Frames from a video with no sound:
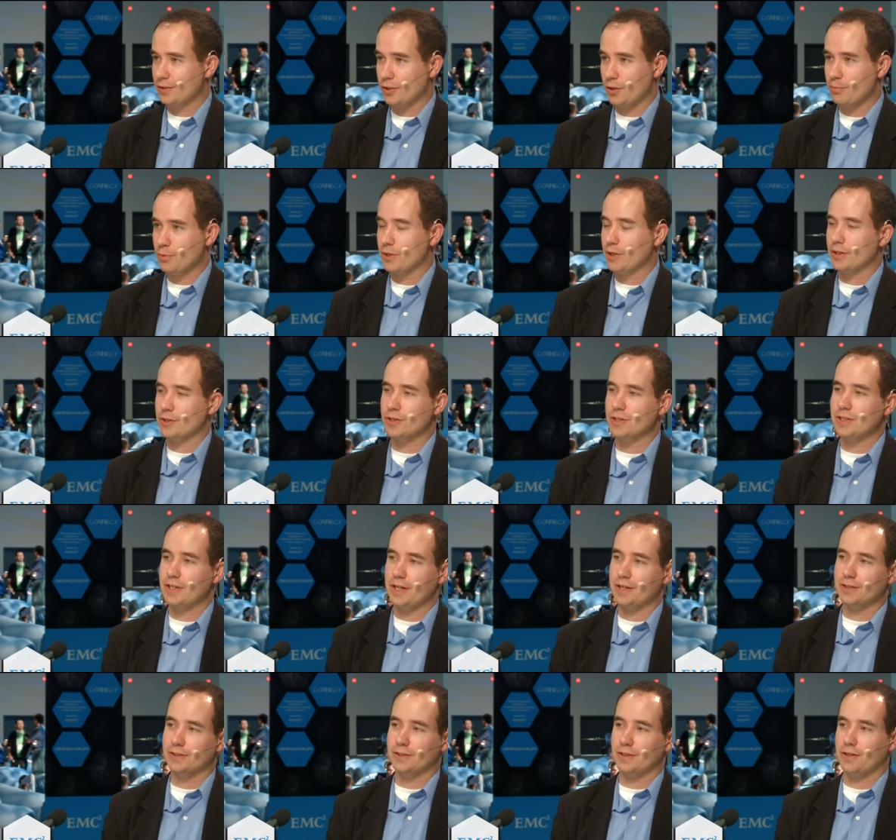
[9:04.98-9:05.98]
as our production
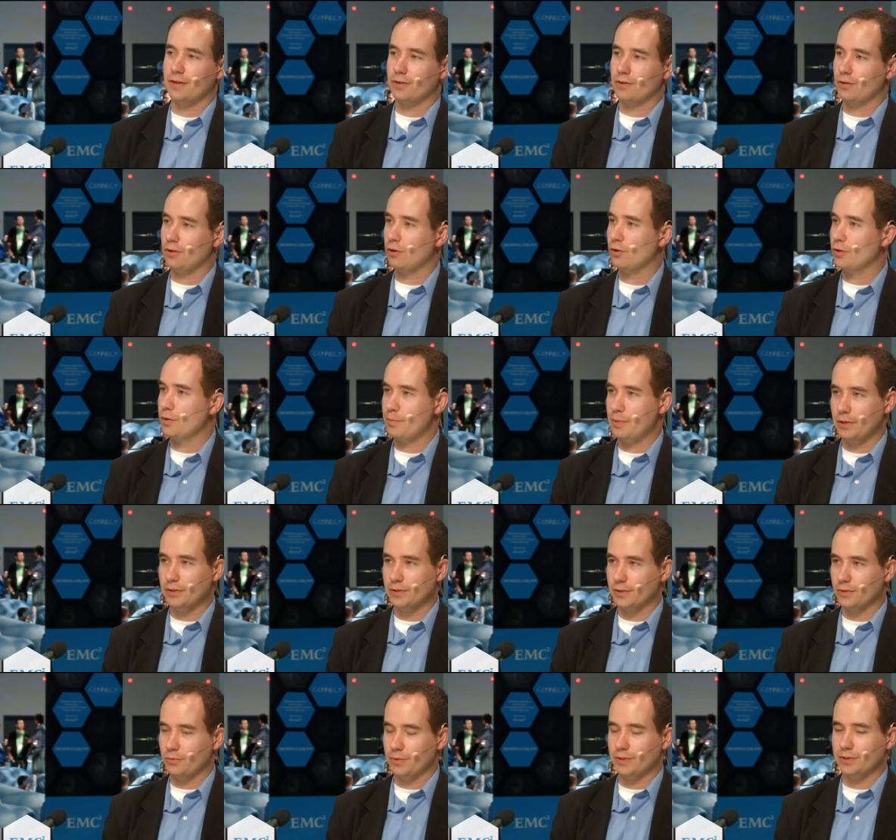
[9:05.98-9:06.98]
data center, all the
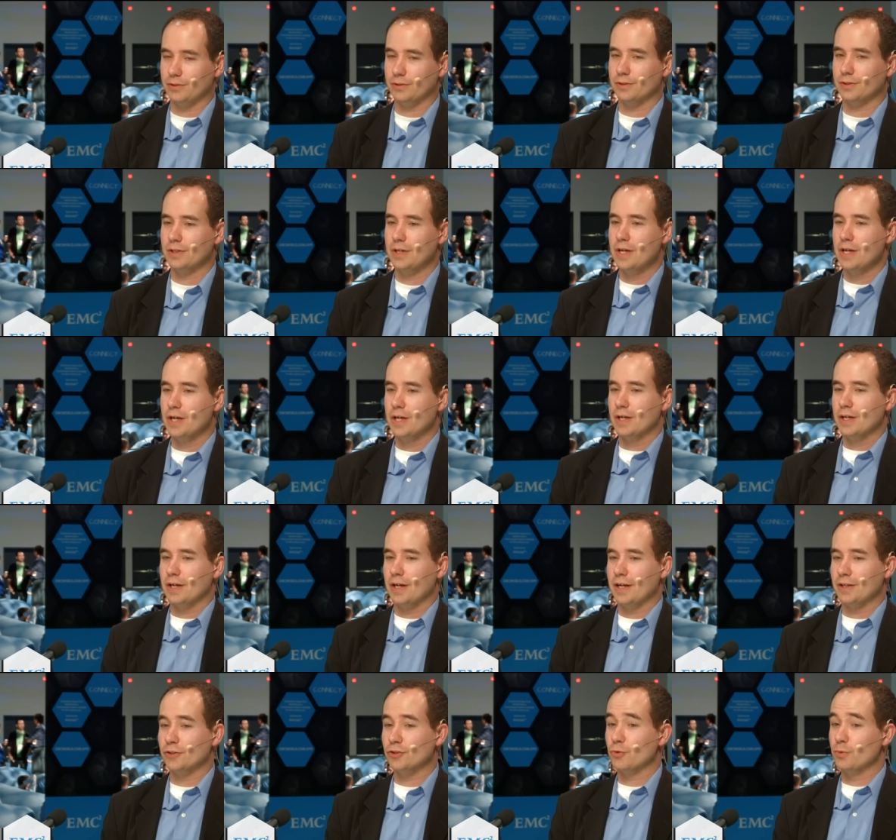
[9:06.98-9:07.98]
bells and whistles."
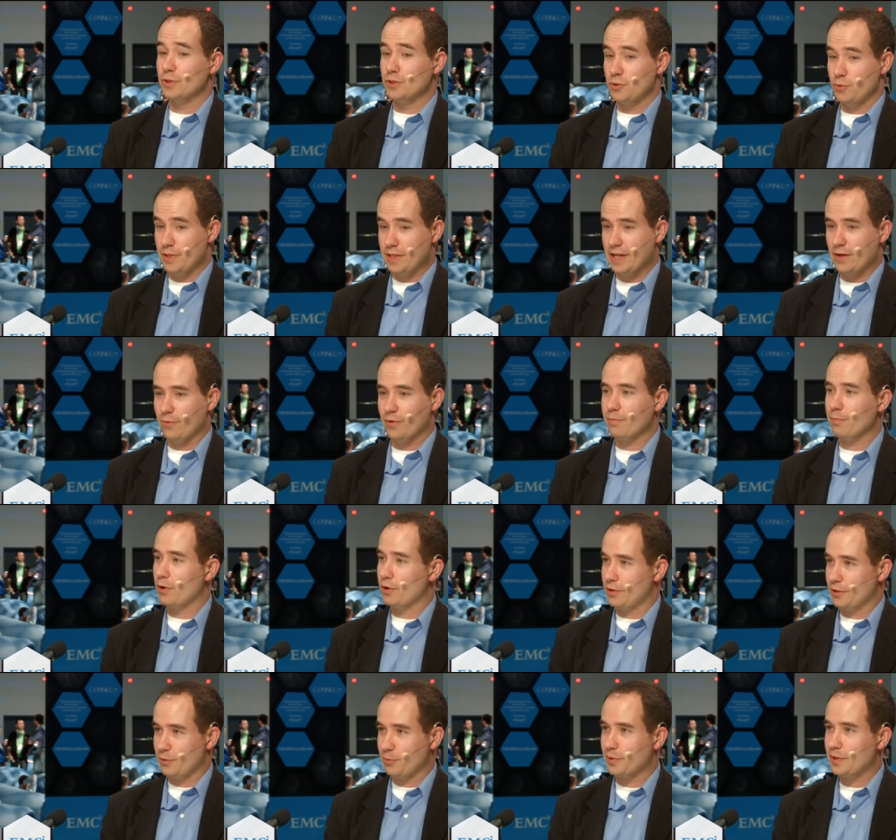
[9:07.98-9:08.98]
And so in doing that, we've
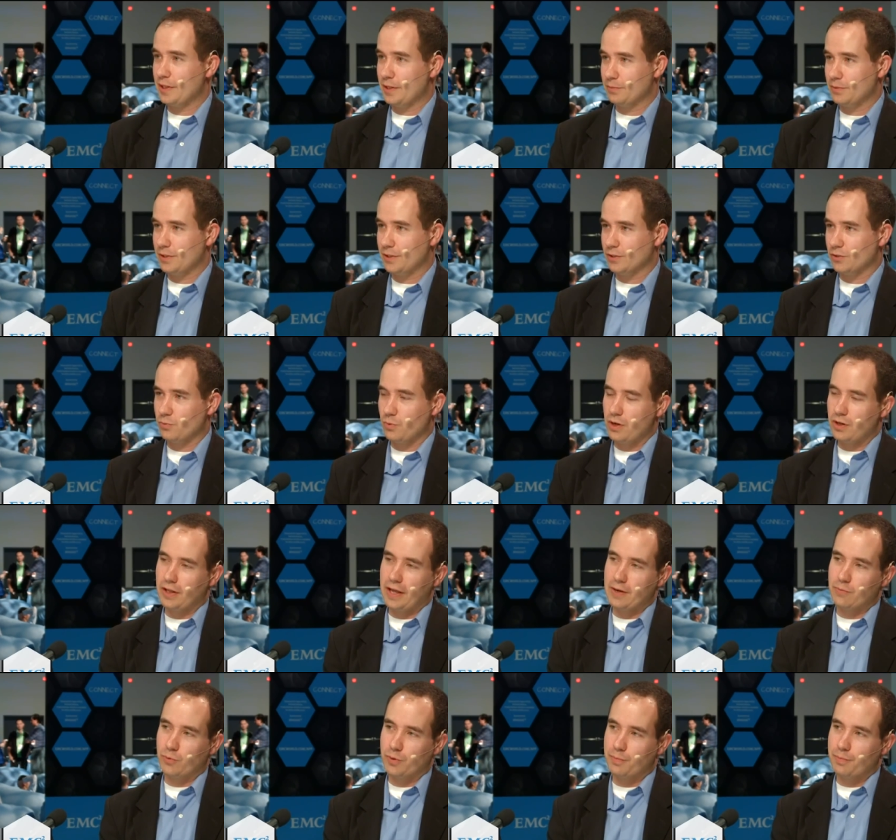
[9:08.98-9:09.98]
partnered with EMC as well,
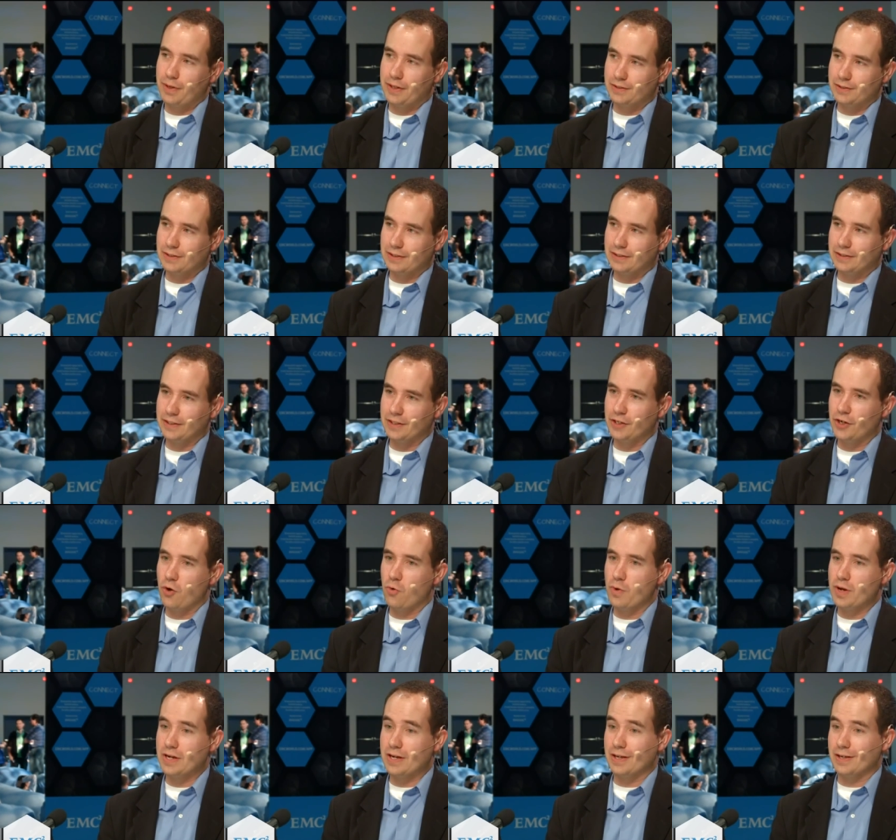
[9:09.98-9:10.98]
and we're basically
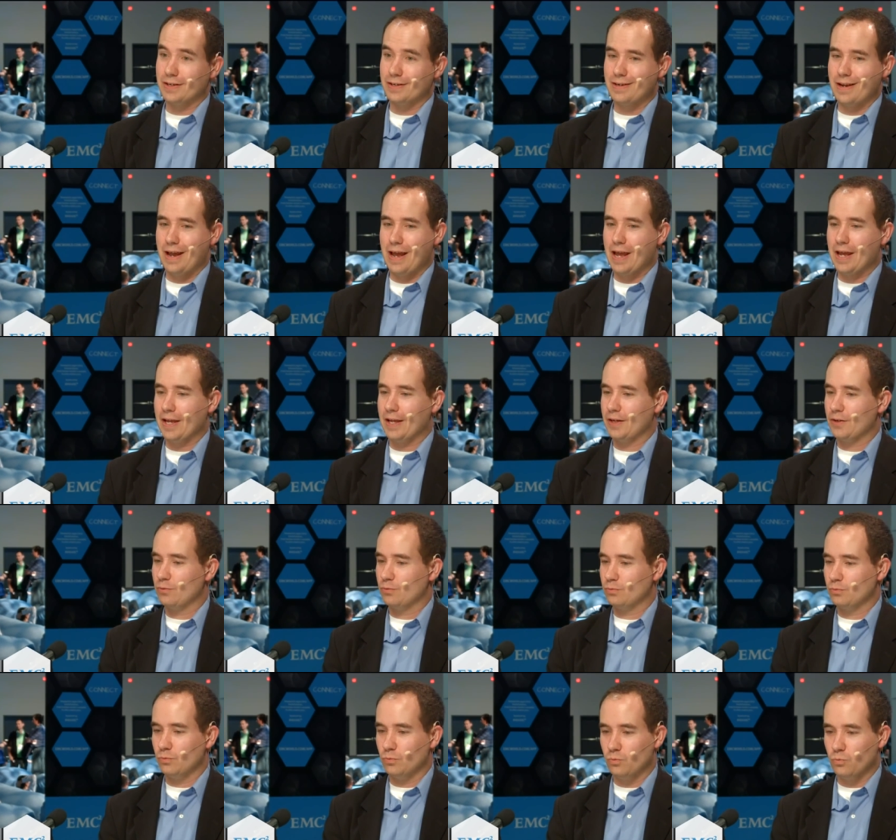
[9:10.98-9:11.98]
going in and
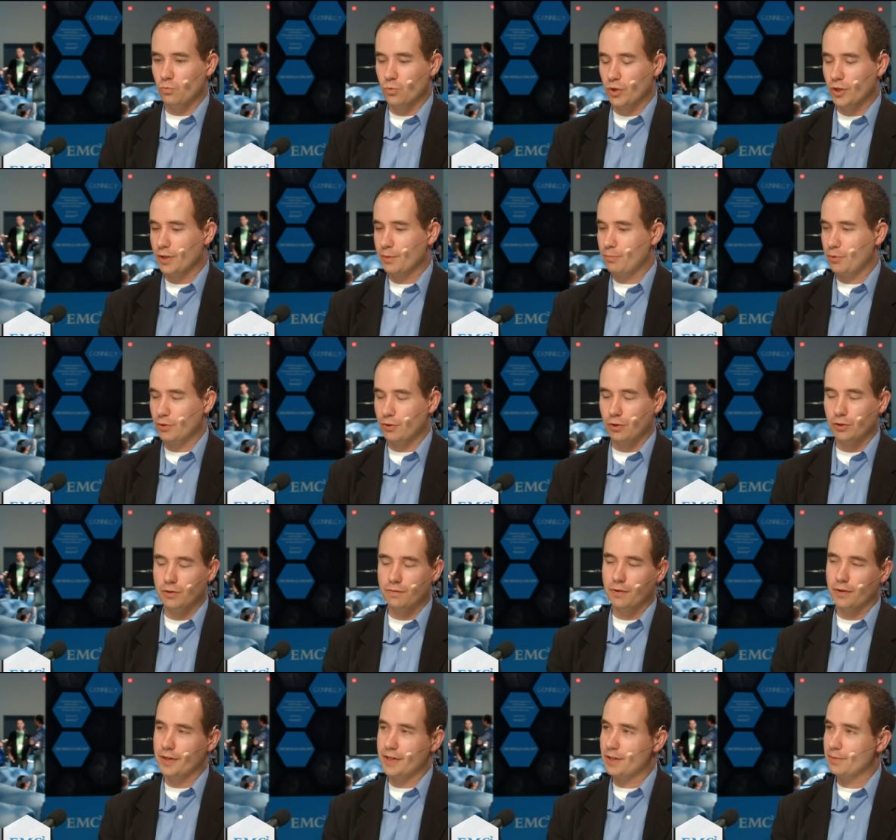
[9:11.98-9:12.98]
we're going to put all
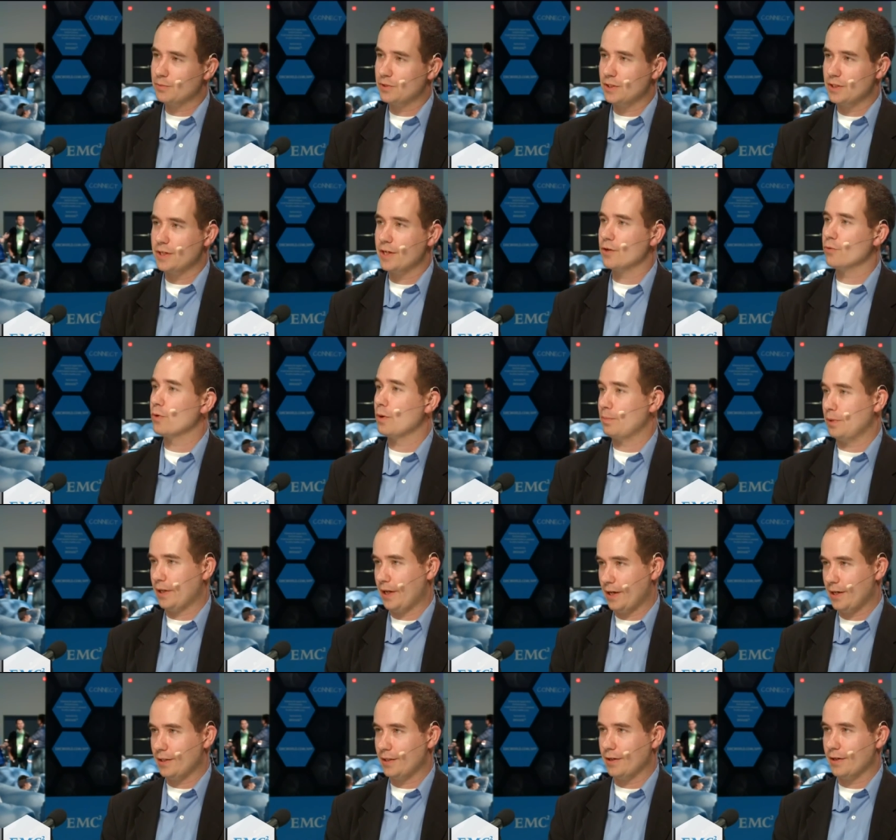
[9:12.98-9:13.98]
of our EMC gear
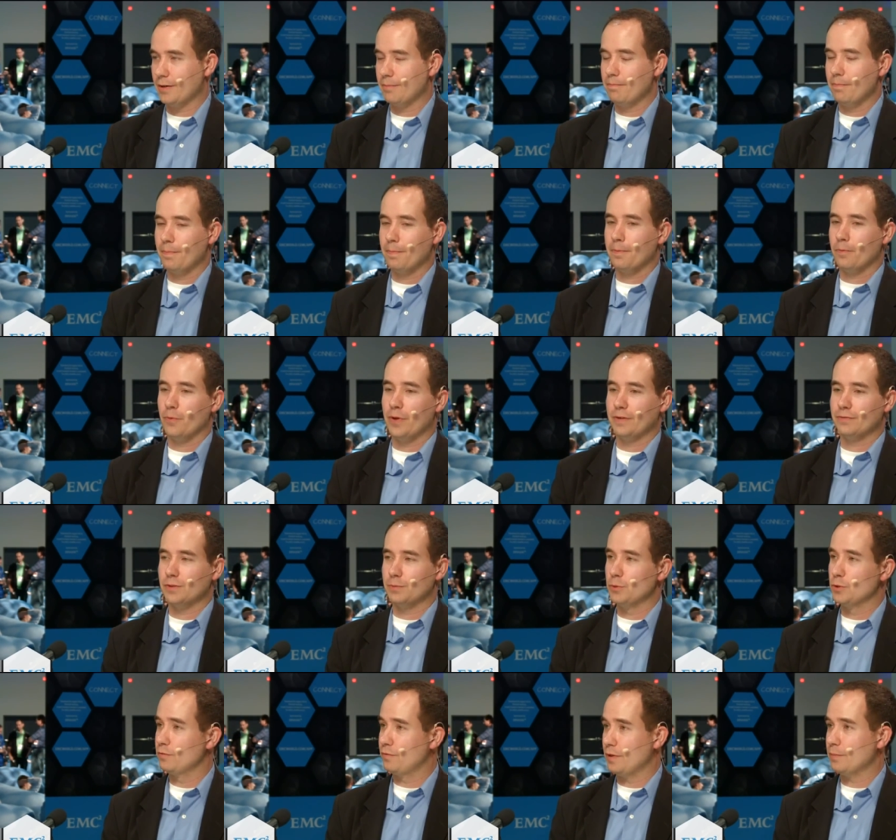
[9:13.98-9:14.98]
replicated there. We have
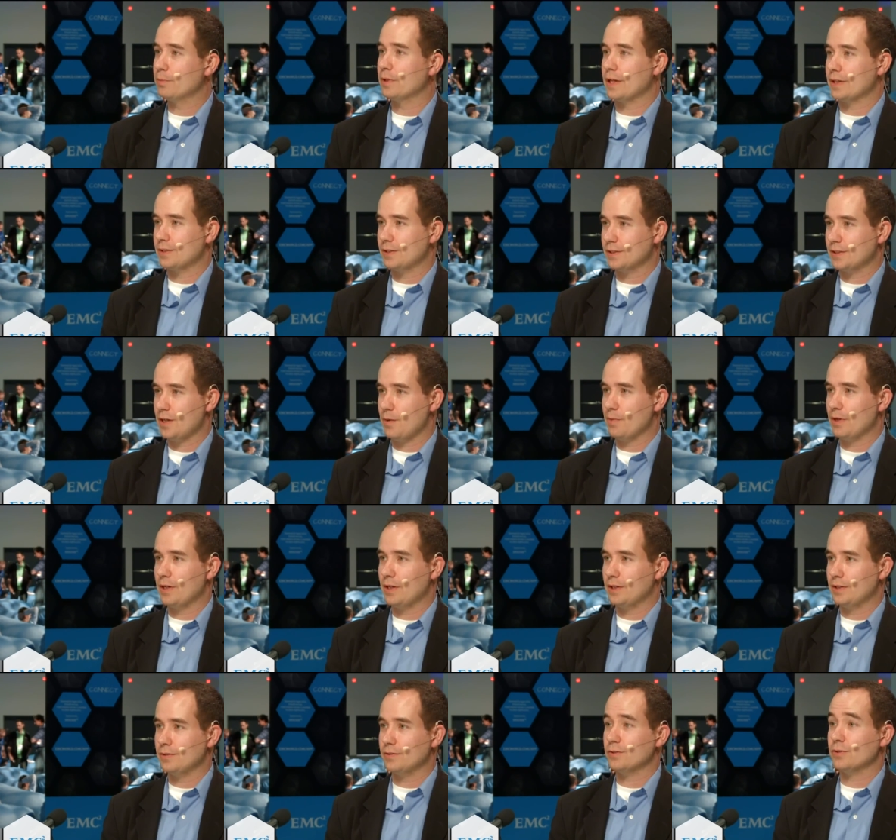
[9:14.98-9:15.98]
some new VPlexes coming
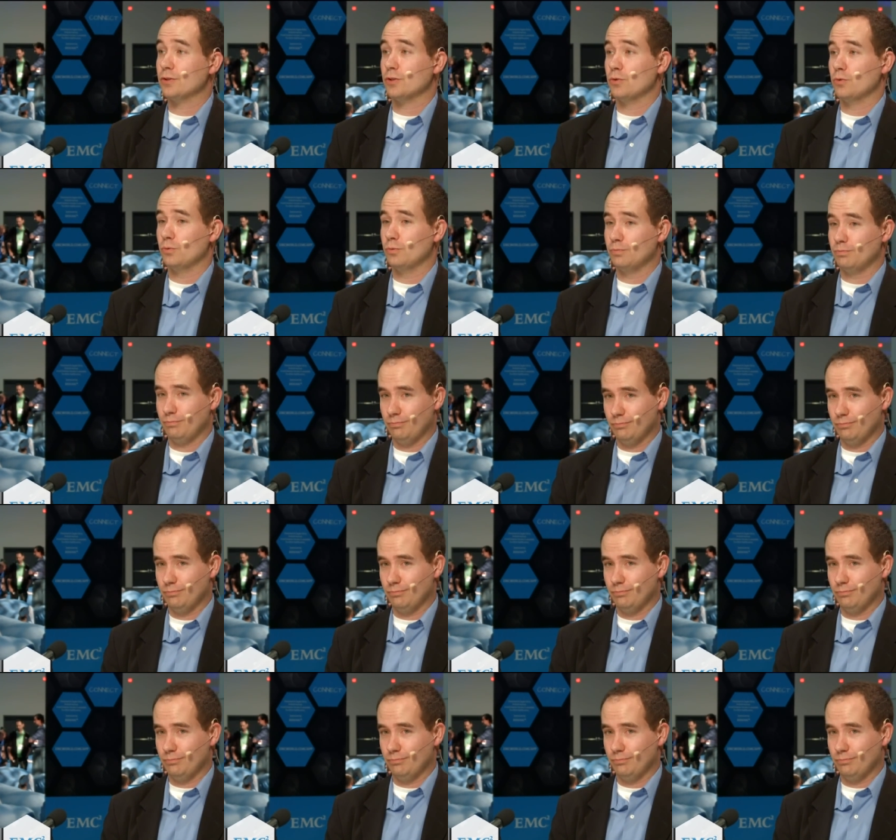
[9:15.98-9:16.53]
in, so